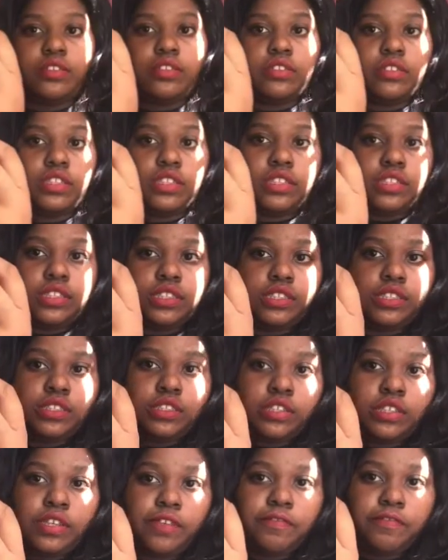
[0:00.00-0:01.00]
This is the
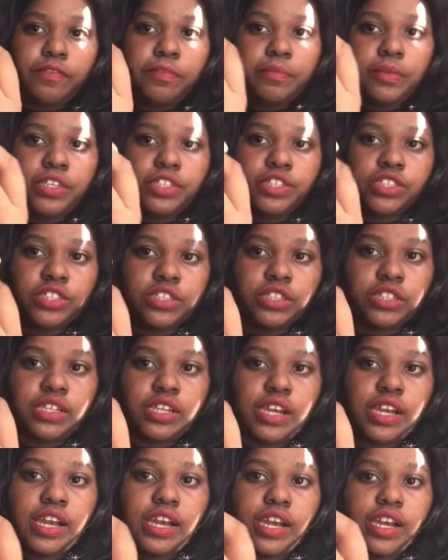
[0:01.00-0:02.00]
information
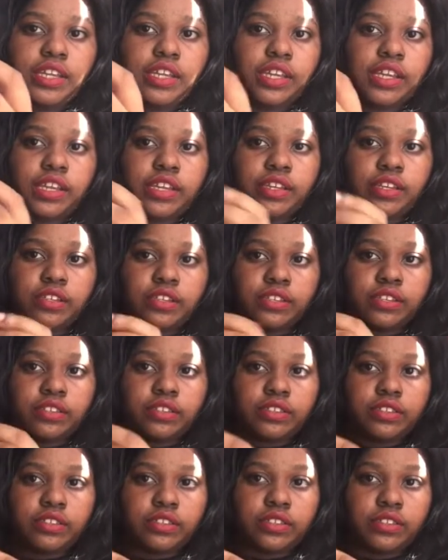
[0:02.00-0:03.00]
card. I
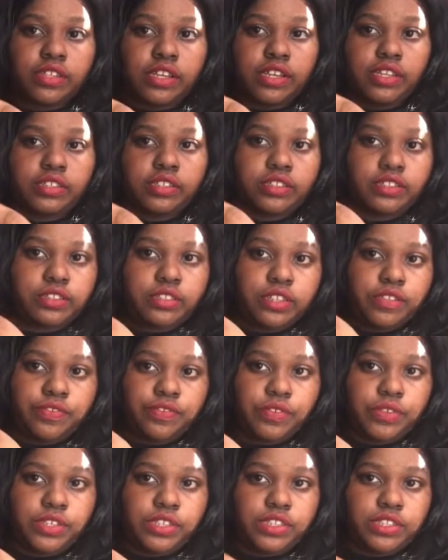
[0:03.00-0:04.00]
can't tell if you
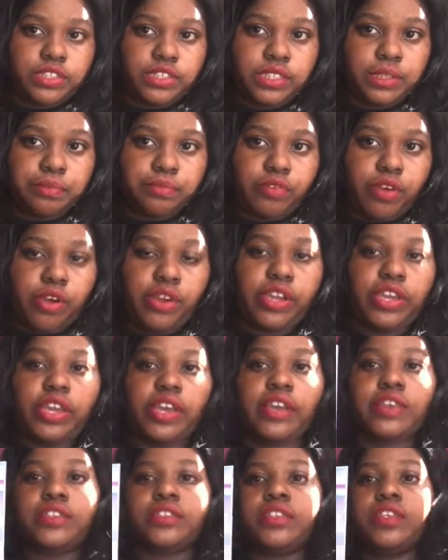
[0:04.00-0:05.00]
can see. Okay,
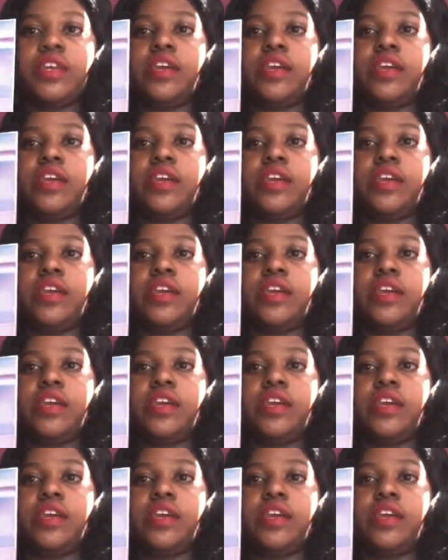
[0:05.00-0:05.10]
yes.